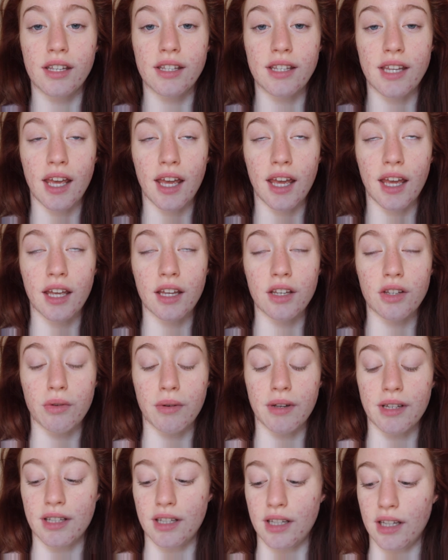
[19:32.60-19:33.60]
Day
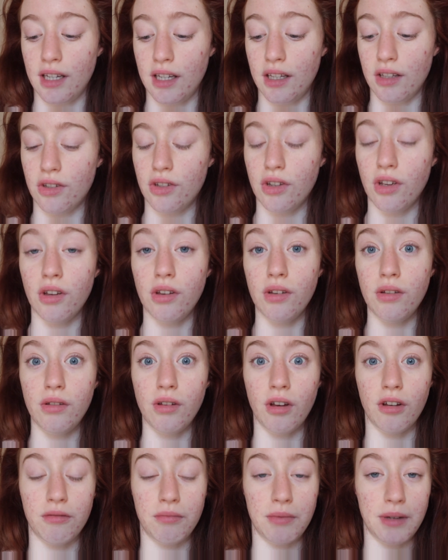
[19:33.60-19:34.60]

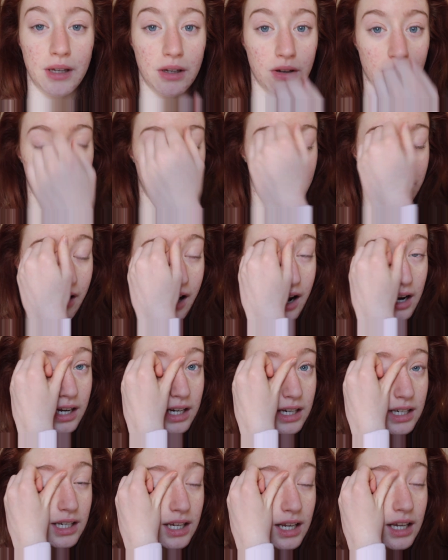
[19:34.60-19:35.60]
22 of being on
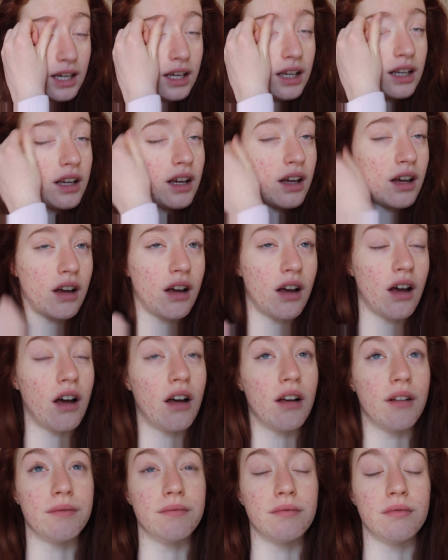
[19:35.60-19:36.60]
Accutane.
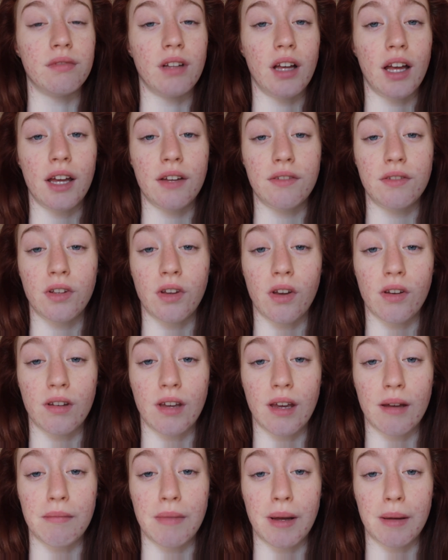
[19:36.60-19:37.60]
Um, I have to go
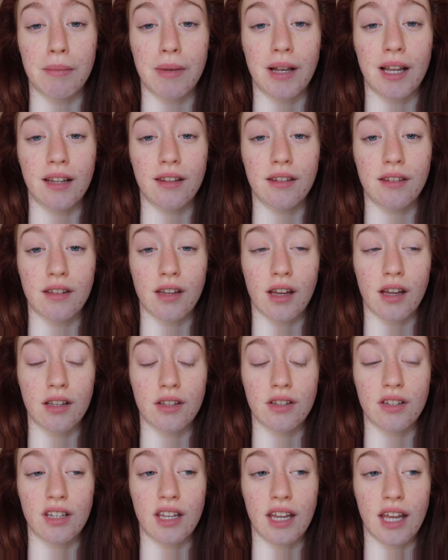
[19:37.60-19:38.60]
get my bloods
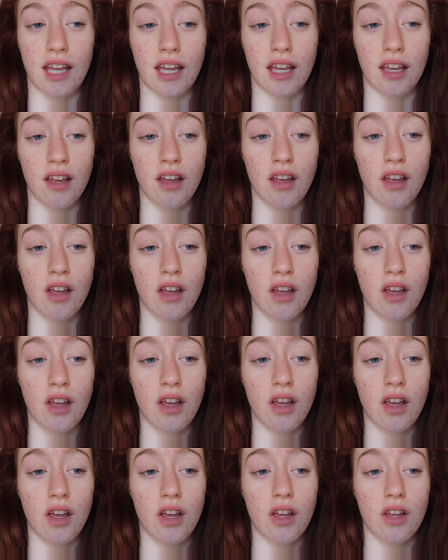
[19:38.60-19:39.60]
done today
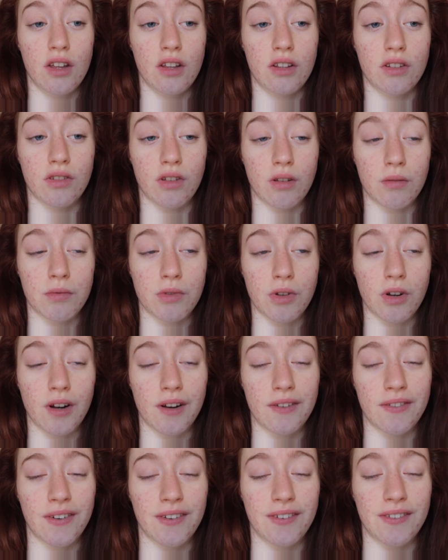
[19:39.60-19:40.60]
so I'm sorry
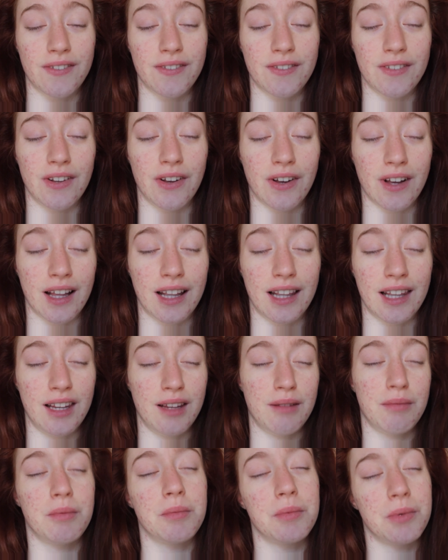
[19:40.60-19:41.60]
if I look a
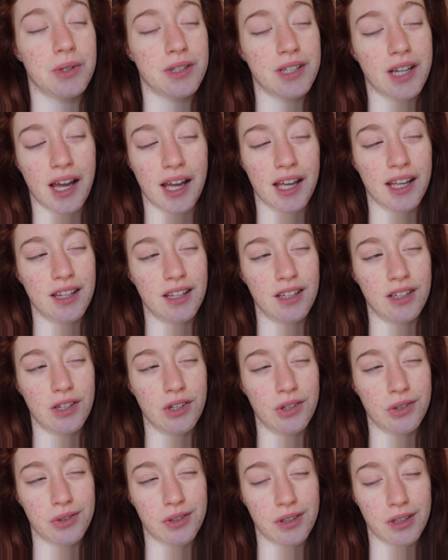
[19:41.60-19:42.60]
little bit more tired than
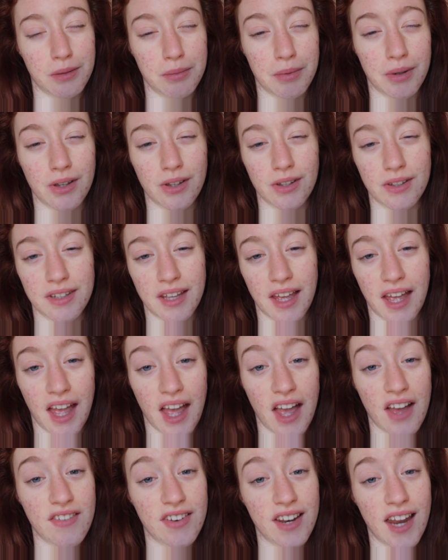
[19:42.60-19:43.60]
usual. It's because I
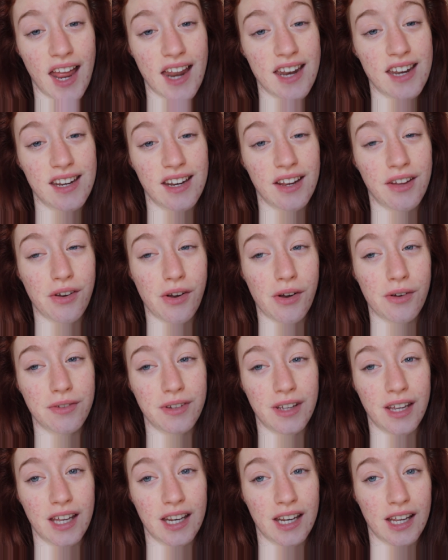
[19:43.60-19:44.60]
haven't had any
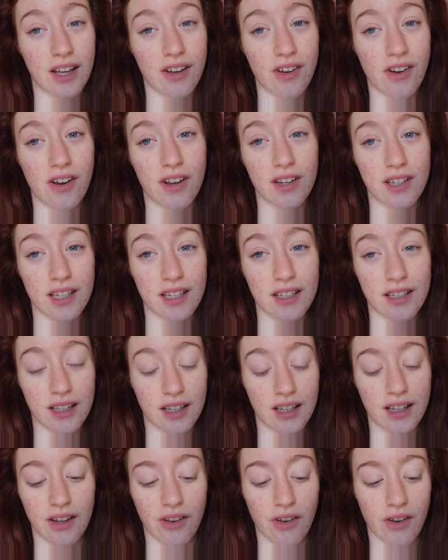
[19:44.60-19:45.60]
coffee and I can't
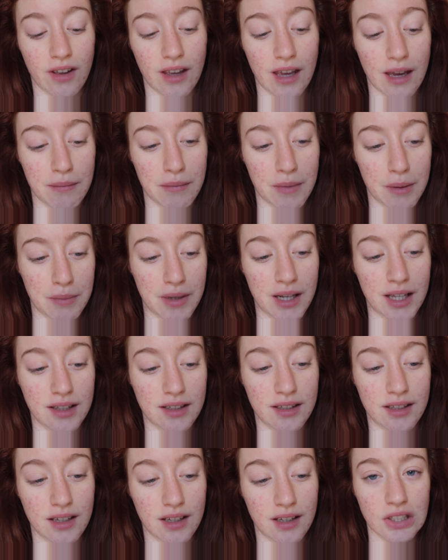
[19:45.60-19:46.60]
until I go get my blood
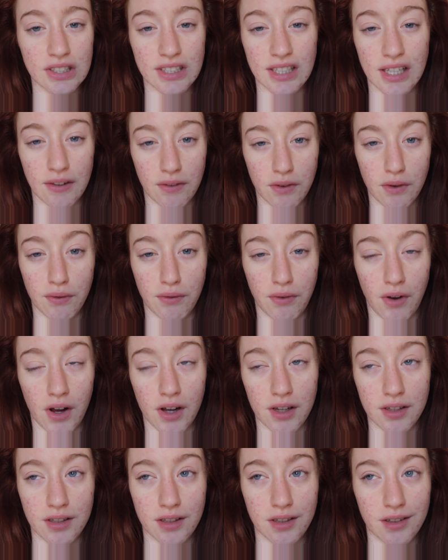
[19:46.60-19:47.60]
done because I have to
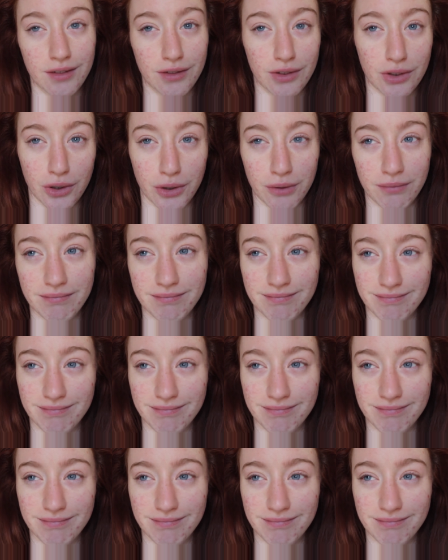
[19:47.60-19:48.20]
fast. So